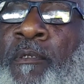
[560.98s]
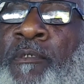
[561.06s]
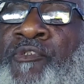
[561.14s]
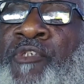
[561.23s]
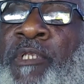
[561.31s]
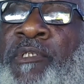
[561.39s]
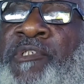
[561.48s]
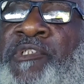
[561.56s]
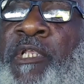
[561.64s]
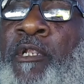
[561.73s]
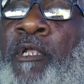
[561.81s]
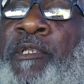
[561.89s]
Jesus
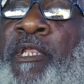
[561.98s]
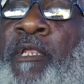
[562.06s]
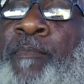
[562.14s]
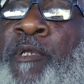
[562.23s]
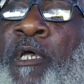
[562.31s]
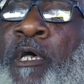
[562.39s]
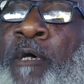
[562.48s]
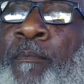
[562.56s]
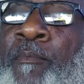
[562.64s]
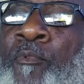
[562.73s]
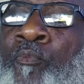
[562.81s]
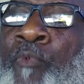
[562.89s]
said unto him,
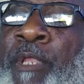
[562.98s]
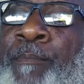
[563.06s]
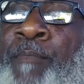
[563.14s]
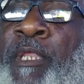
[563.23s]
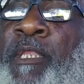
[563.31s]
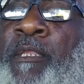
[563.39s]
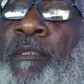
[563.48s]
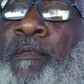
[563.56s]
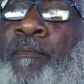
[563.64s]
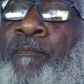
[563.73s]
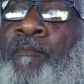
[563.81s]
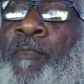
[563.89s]
come with me,
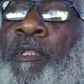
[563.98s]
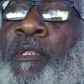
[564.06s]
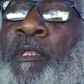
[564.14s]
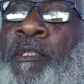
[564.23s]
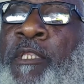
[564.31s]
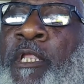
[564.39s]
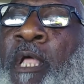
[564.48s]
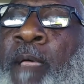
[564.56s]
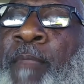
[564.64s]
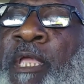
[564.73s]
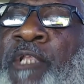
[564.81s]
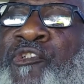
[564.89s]
that I
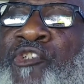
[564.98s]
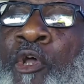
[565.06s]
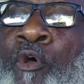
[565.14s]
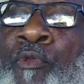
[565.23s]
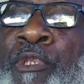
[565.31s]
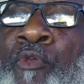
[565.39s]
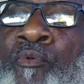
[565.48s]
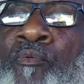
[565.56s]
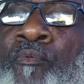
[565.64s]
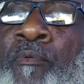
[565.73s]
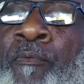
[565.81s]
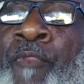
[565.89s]
may show you
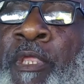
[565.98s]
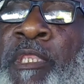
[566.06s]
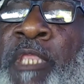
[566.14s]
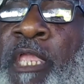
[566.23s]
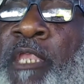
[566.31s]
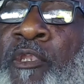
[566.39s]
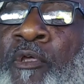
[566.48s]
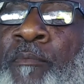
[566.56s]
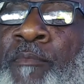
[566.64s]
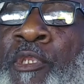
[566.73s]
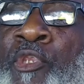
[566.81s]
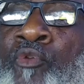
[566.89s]
the
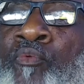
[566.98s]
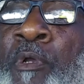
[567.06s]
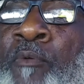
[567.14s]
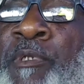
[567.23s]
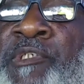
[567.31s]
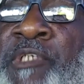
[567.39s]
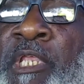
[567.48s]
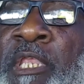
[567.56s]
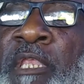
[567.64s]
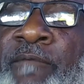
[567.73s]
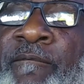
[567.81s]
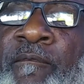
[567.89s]
kingdom you will receive.